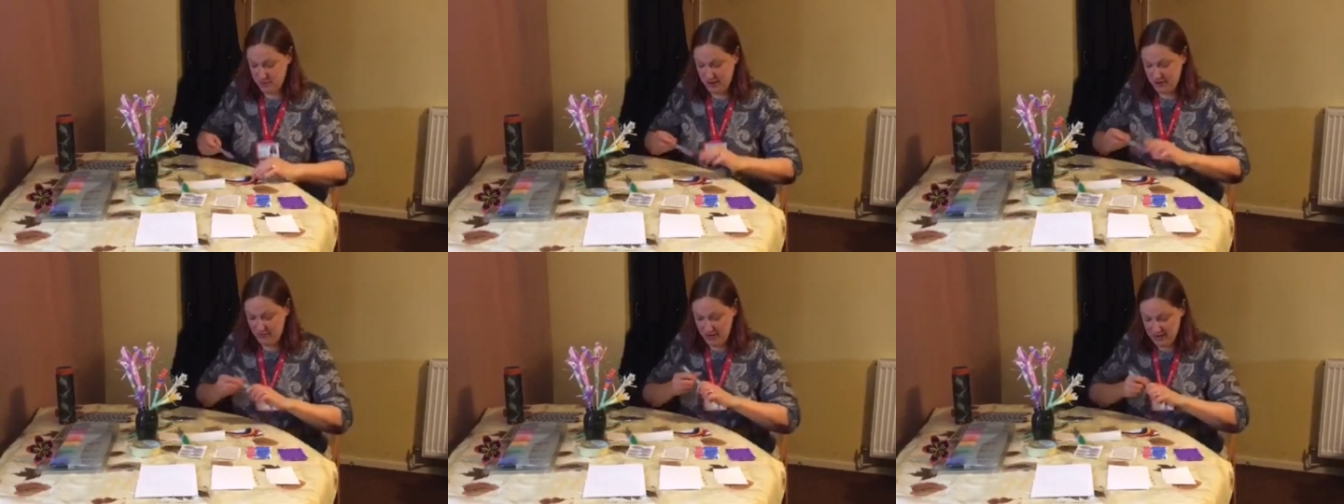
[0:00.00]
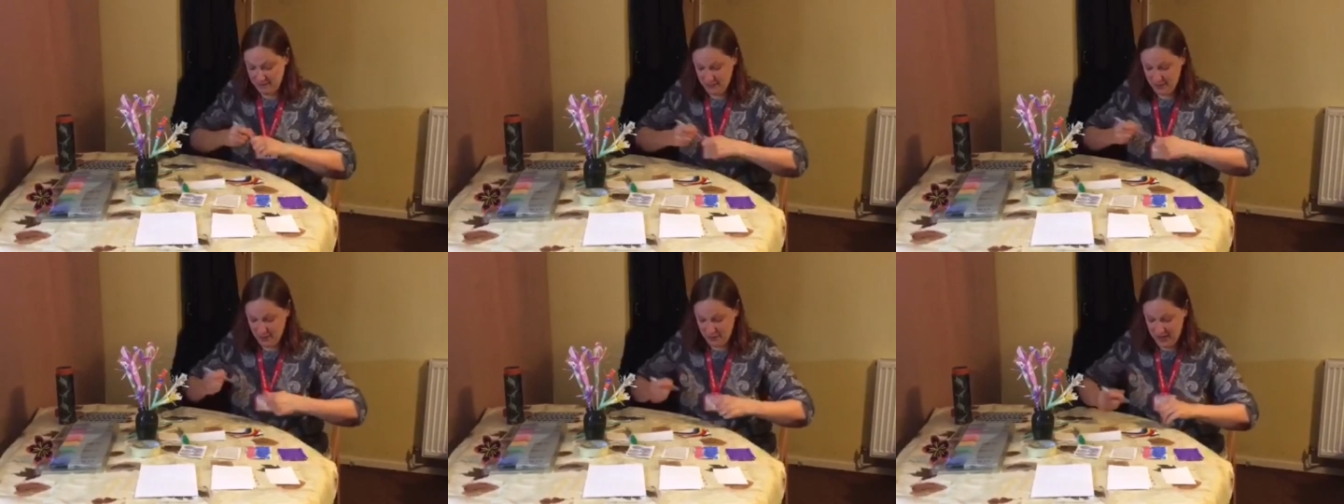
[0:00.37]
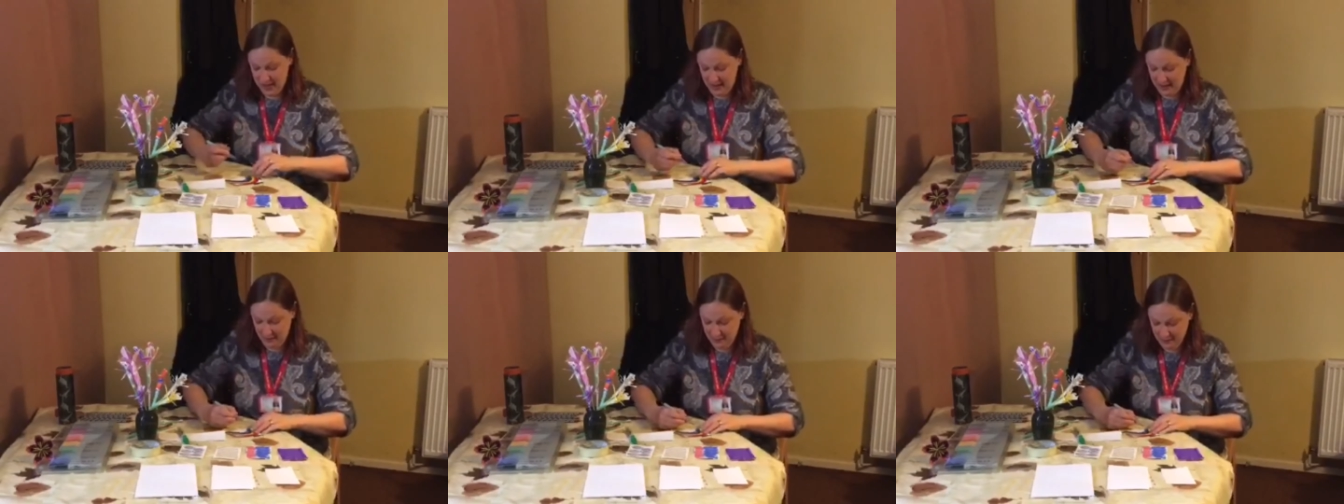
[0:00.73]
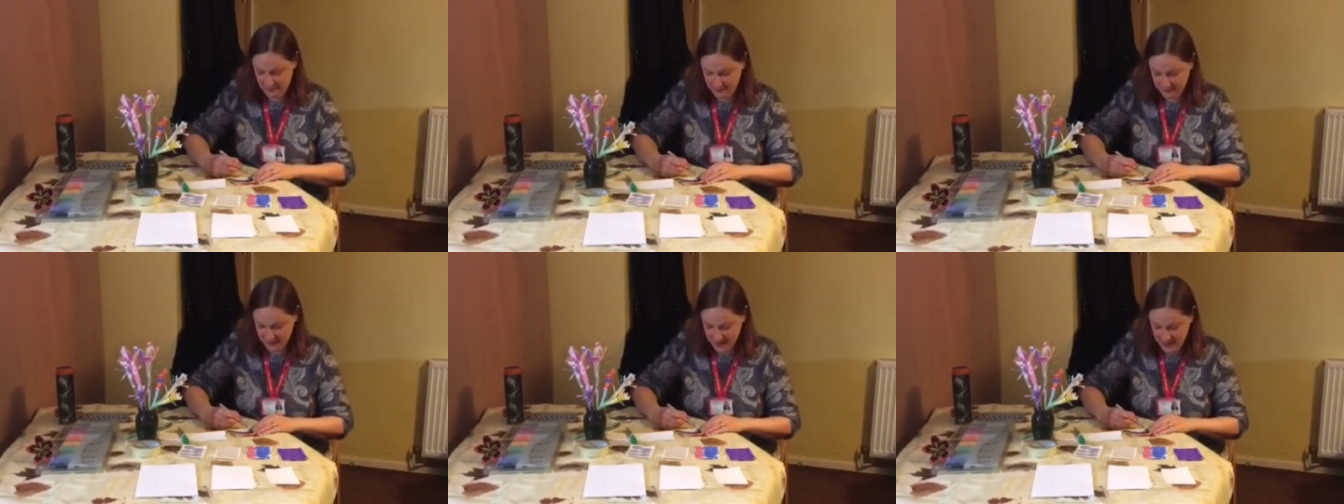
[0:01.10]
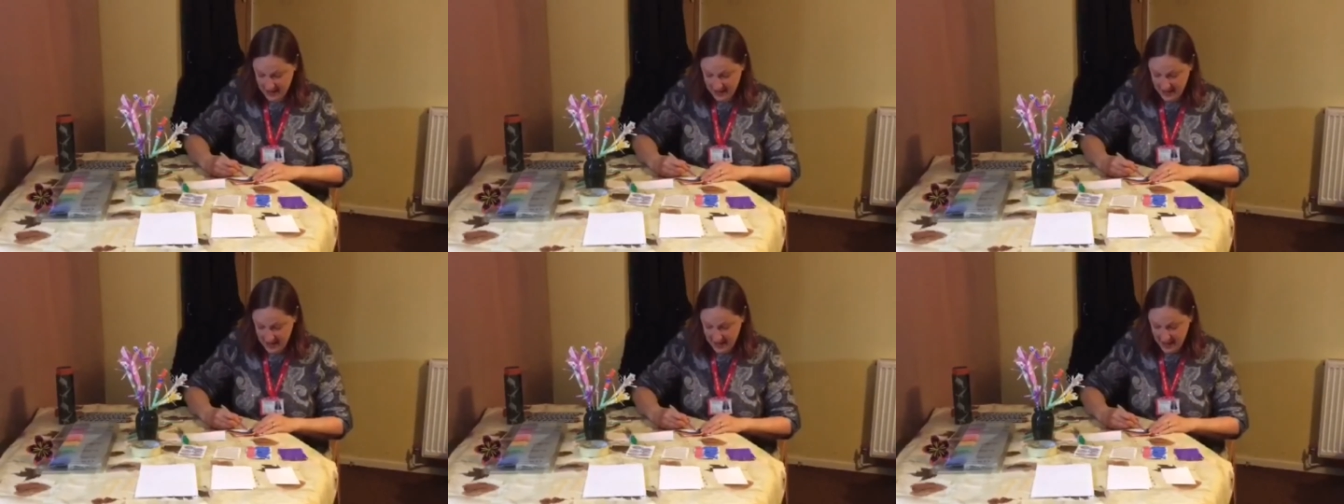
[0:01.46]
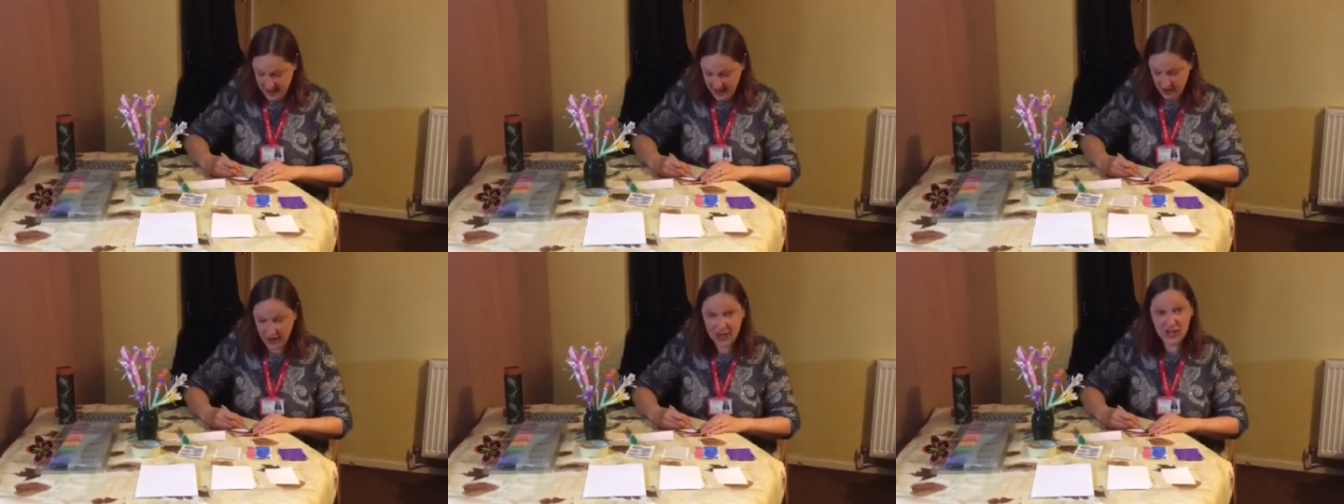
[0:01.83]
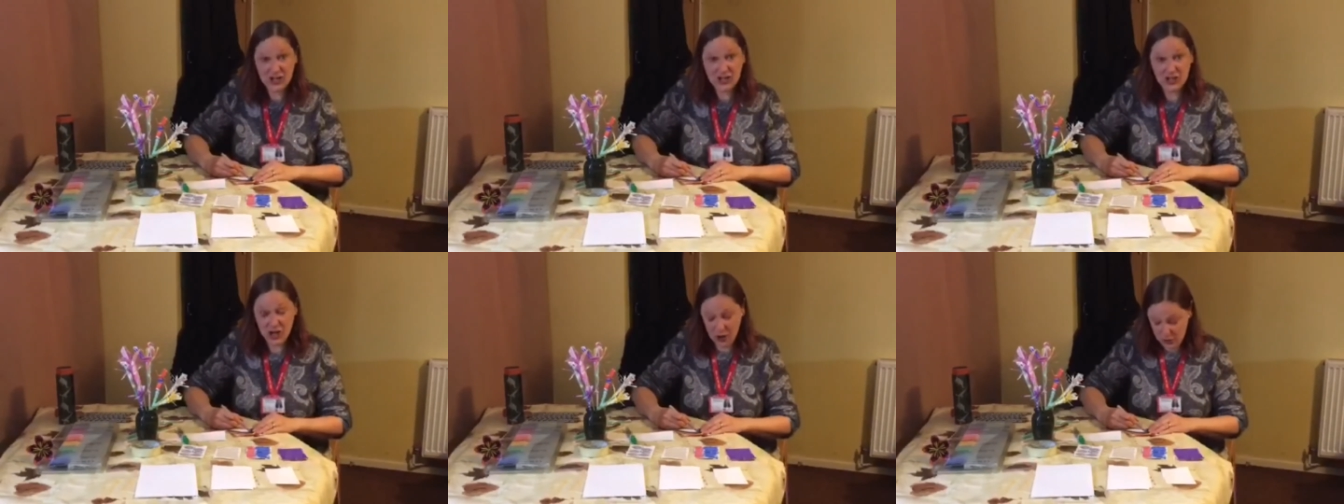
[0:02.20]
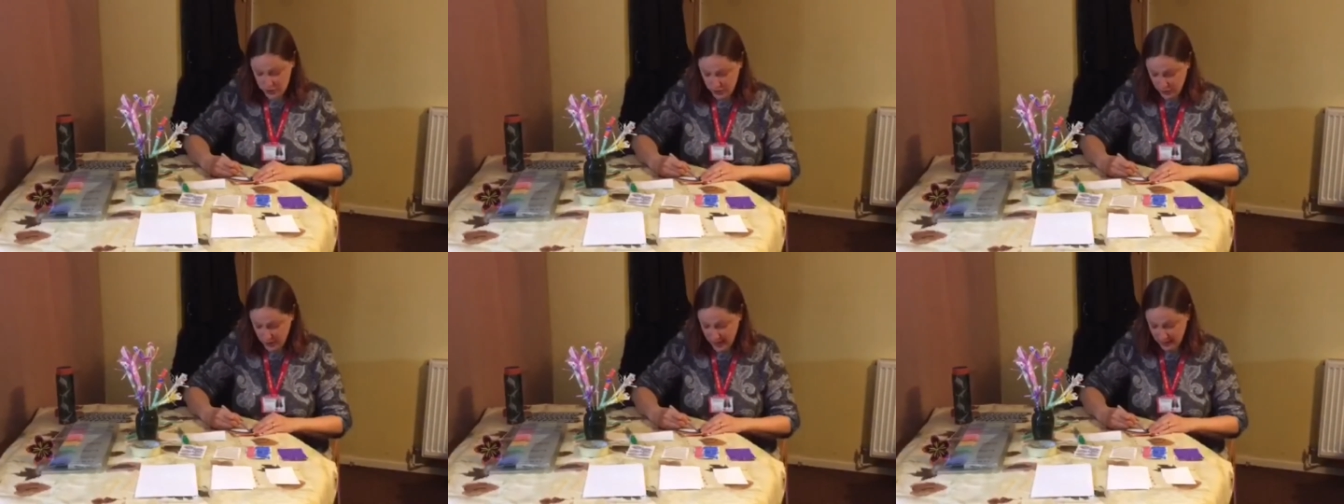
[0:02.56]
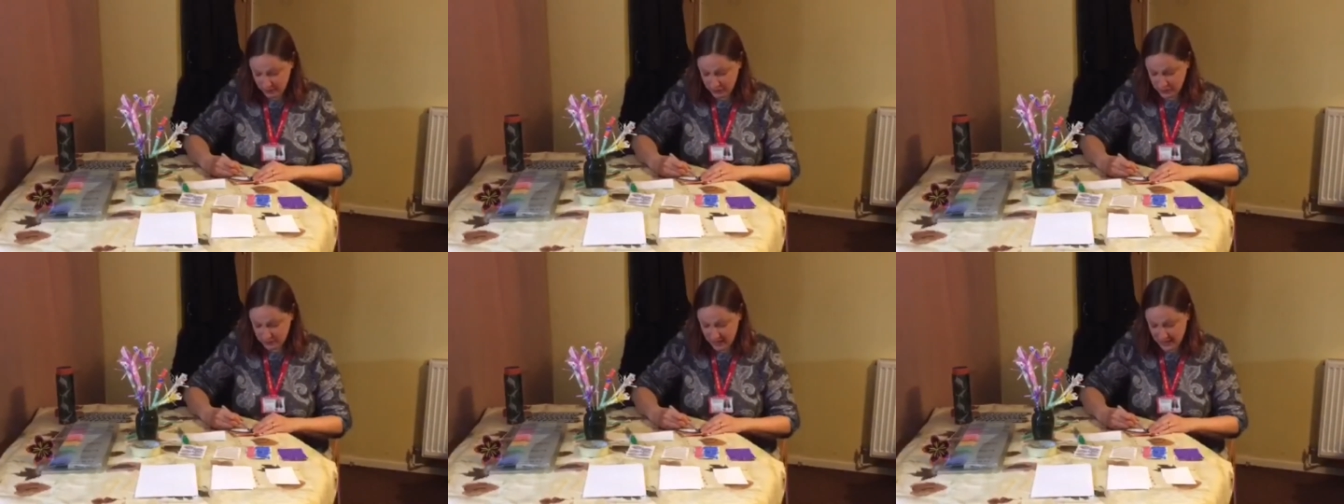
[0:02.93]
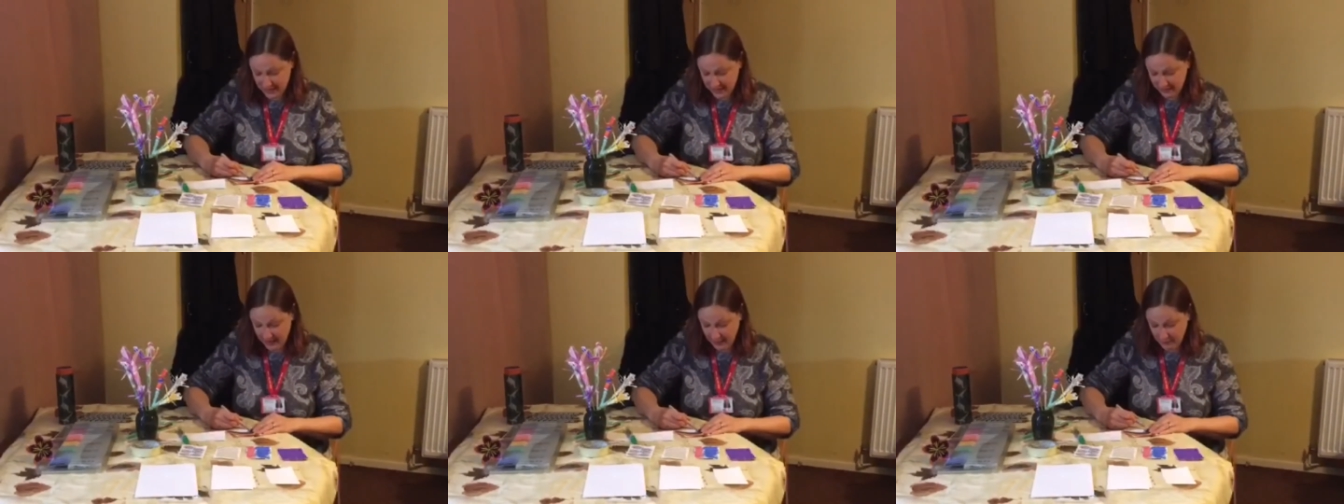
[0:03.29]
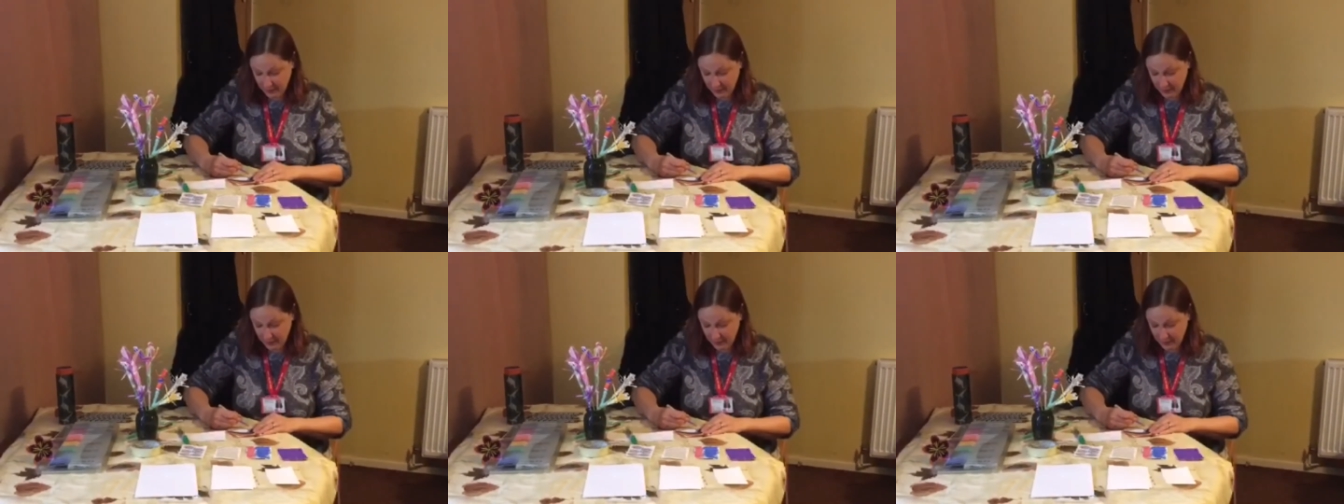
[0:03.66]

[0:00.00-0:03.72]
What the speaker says: my rainbow now, and I can show you how to make that